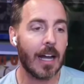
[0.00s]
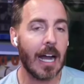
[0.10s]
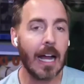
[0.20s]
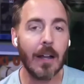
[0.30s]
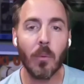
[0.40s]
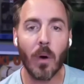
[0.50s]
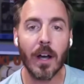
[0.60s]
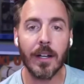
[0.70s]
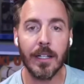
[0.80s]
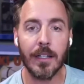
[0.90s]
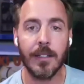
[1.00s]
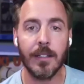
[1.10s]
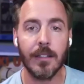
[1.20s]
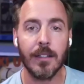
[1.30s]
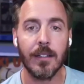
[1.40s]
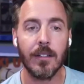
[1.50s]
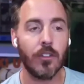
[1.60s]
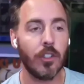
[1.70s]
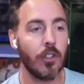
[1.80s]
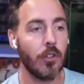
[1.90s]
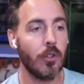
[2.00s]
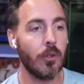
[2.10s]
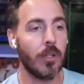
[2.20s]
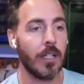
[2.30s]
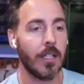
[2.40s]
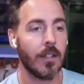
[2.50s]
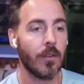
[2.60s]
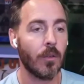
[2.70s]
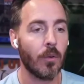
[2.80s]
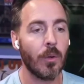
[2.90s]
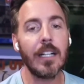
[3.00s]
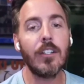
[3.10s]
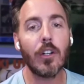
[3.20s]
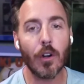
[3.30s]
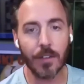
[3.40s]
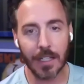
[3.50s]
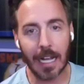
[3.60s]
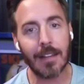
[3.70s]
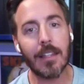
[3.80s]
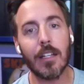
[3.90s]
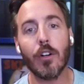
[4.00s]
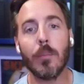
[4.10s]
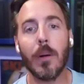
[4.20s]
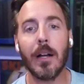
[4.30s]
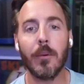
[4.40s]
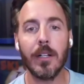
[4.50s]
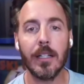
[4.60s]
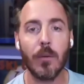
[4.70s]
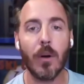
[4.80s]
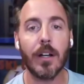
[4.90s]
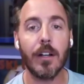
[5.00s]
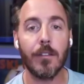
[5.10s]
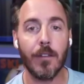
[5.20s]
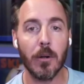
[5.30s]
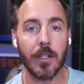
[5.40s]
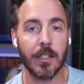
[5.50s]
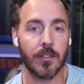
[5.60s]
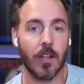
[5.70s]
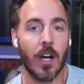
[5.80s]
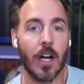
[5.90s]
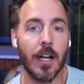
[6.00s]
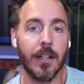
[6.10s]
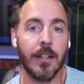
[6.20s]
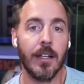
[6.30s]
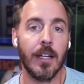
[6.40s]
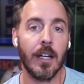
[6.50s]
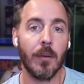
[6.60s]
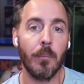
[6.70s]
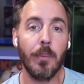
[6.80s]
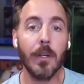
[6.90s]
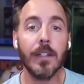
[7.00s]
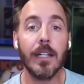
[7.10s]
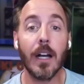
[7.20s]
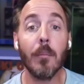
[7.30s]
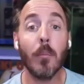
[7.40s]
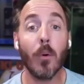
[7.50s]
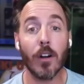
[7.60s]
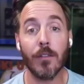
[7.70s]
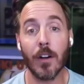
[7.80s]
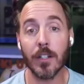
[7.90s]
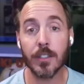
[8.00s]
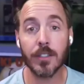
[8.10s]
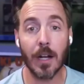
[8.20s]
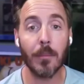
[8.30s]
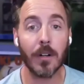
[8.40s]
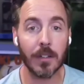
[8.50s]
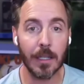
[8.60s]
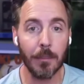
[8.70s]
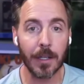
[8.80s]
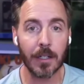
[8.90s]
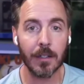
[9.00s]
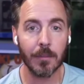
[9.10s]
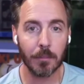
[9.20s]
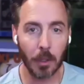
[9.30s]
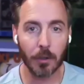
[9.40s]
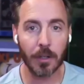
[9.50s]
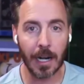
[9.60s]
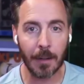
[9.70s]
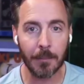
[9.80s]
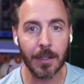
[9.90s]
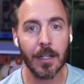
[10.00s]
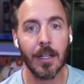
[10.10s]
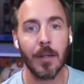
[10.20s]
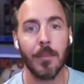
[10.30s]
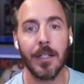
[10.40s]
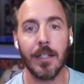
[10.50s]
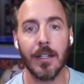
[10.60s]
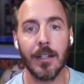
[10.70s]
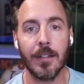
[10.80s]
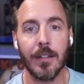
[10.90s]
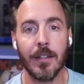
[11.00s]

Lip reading: wanted to, when I took over the athlete group, I really wanted to focus on building up more of our Summer Olympic program, because